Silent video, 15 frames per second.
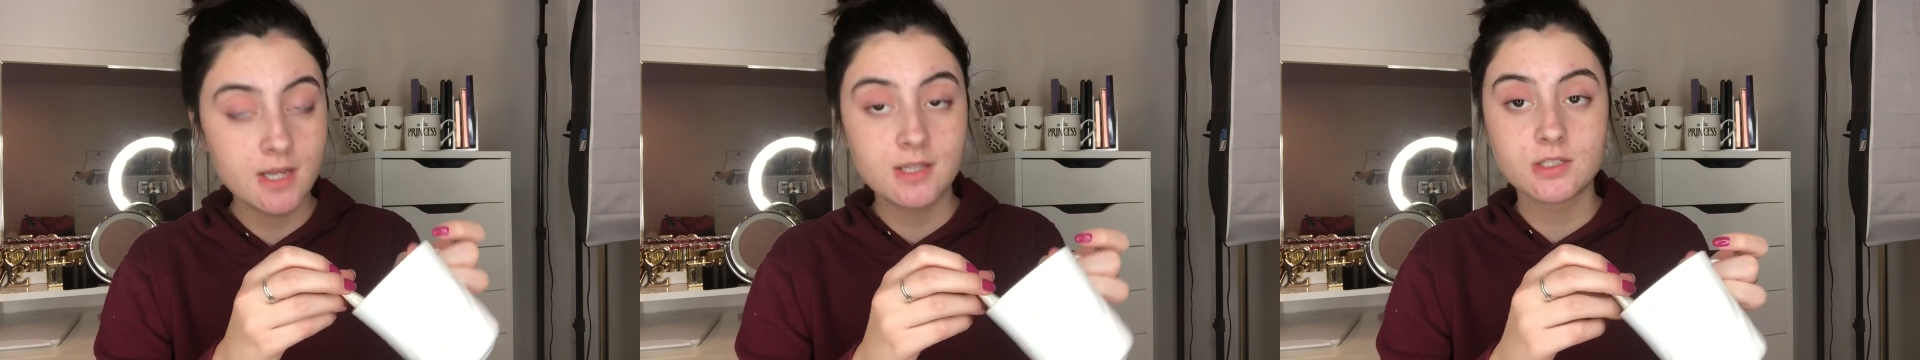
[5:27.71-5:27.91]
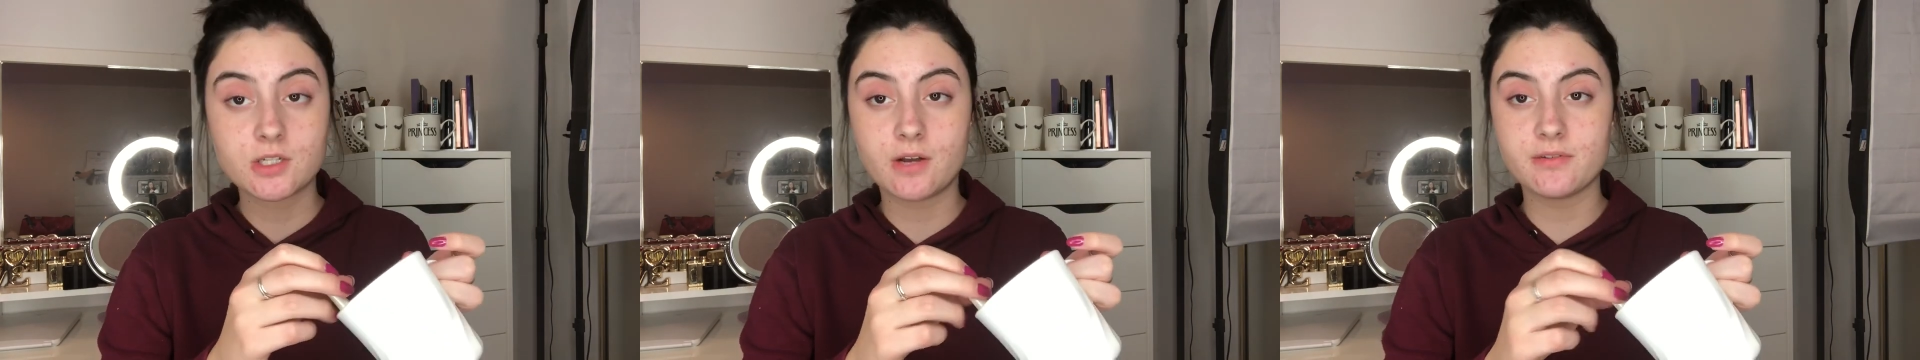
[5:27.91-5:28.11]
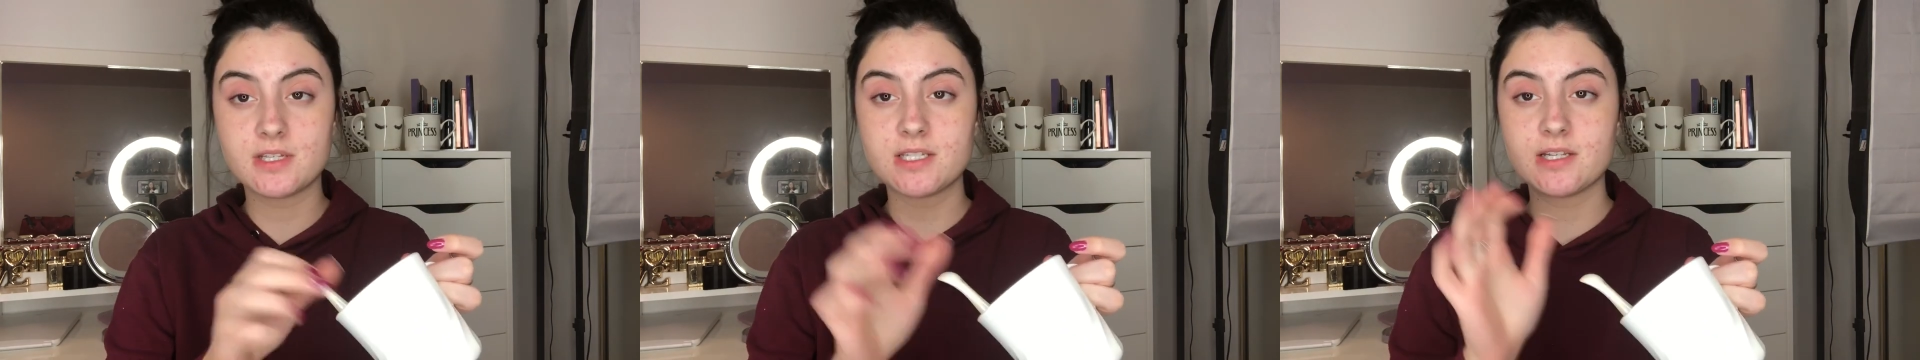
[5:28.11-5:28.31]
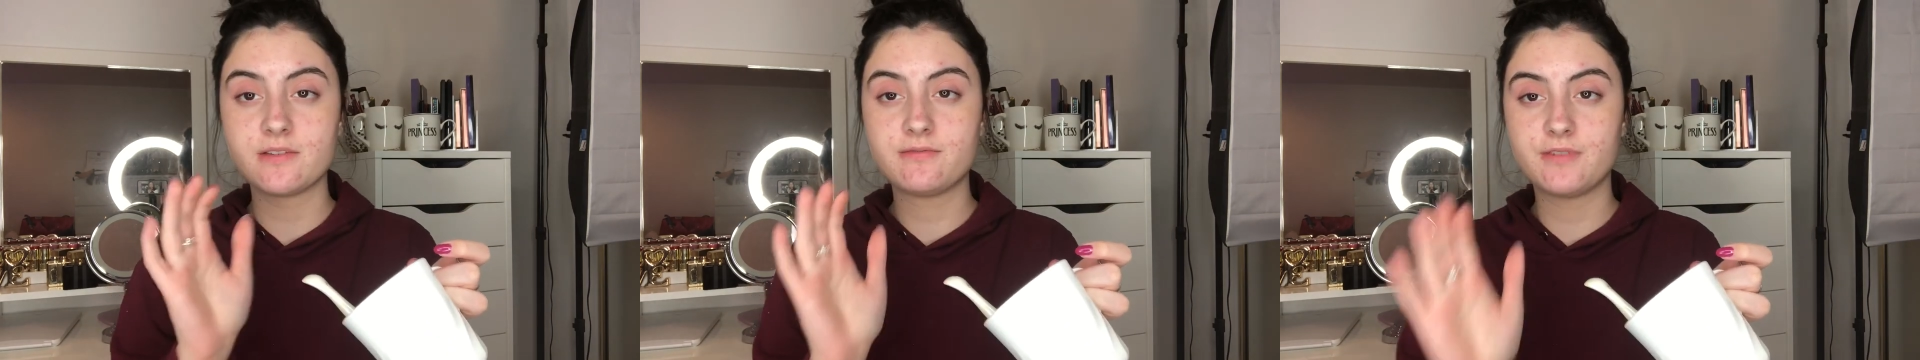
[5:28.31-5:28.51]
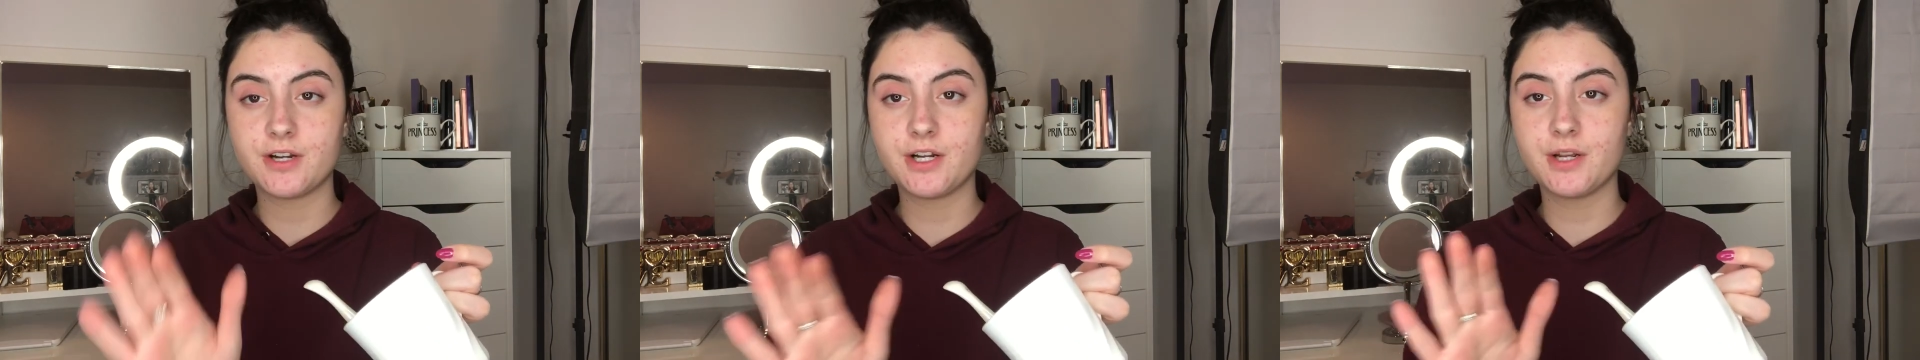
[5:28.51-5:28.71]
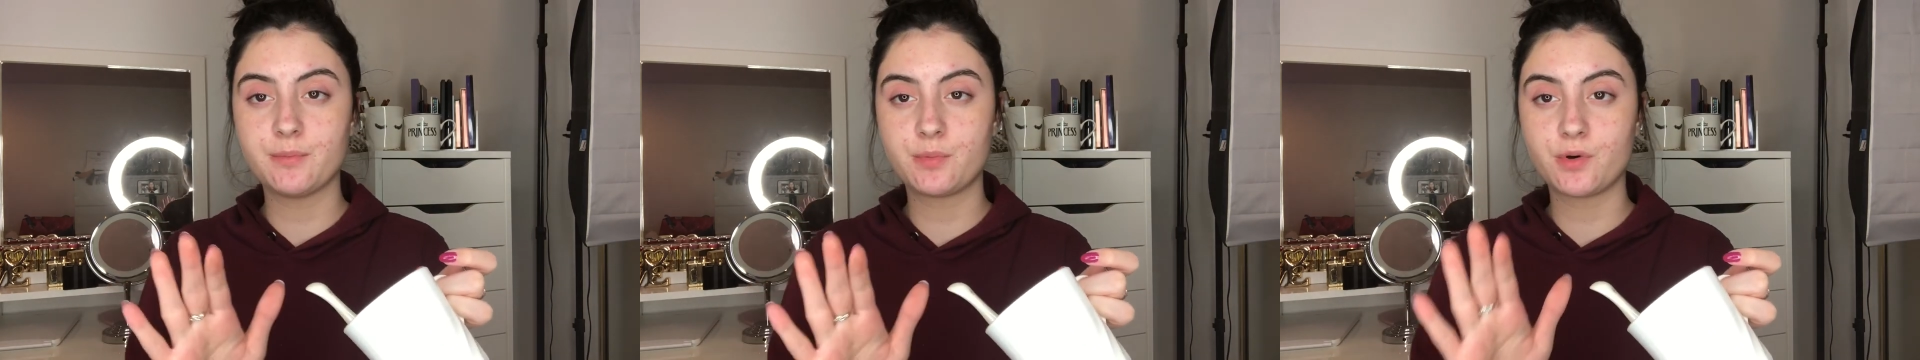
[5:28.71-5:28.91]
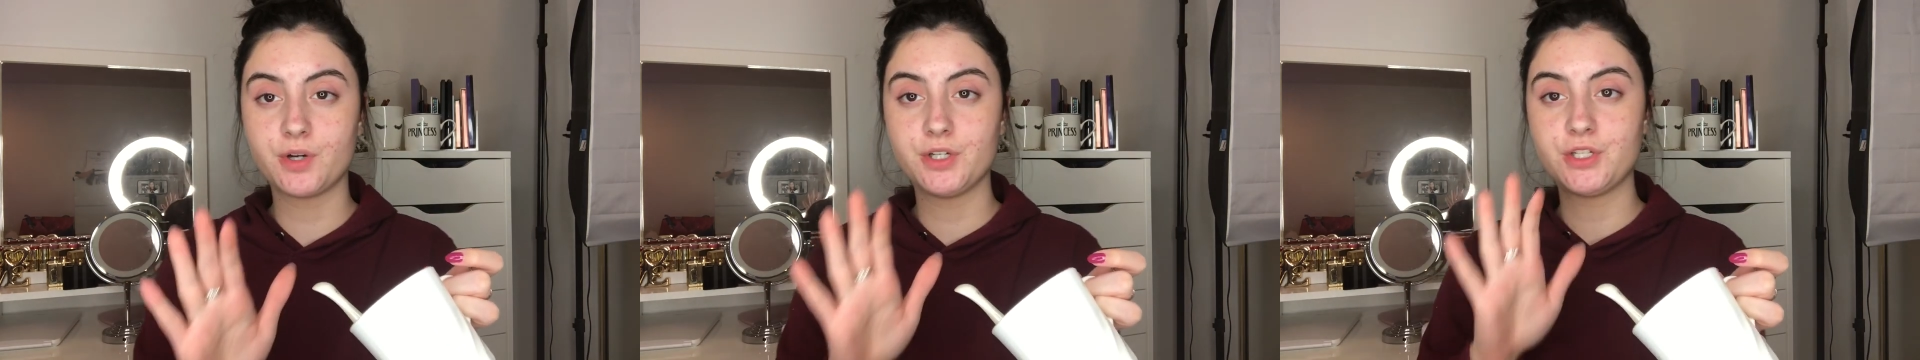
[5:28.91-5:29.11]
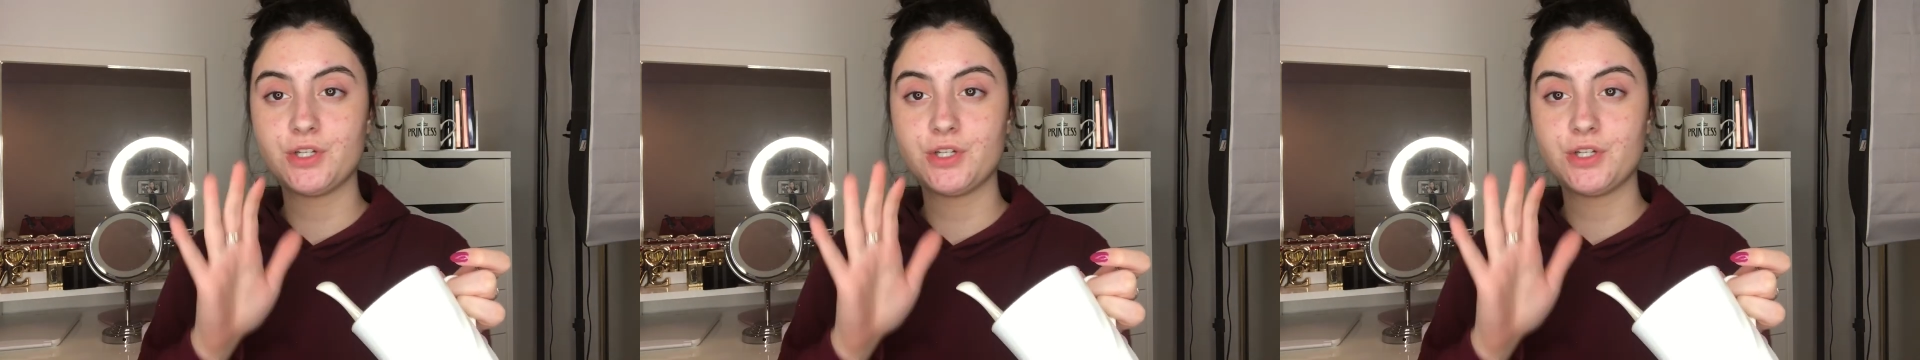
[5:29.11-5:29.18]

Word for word: It's obviously very important